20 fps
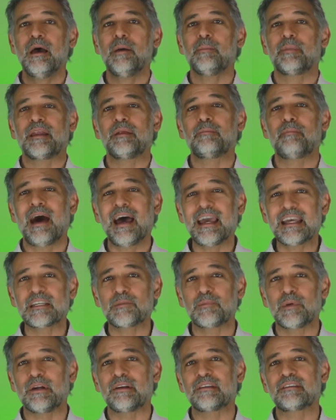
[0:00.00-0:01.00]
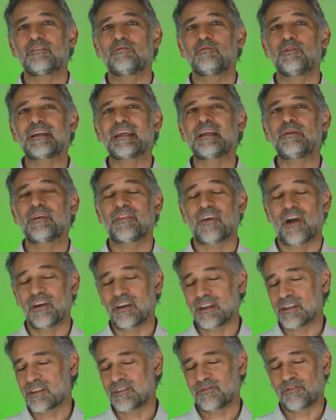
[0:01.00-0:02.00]
But in my experience of working with
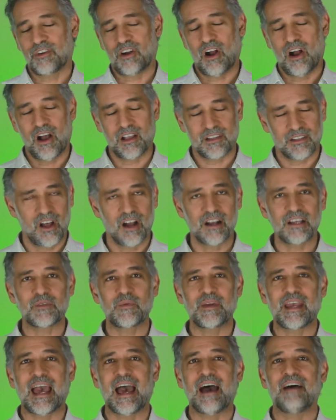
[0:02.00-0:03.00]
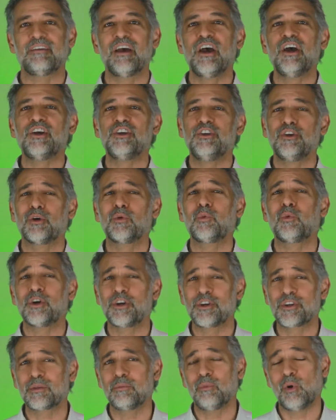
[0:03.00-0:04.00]
artists for as long as we have, you're
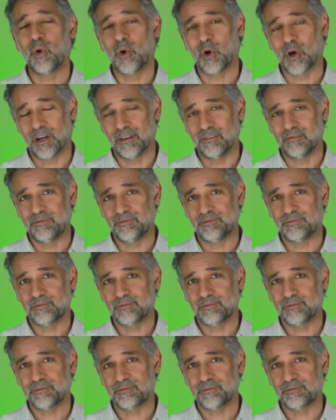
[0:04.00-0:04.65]
worth more.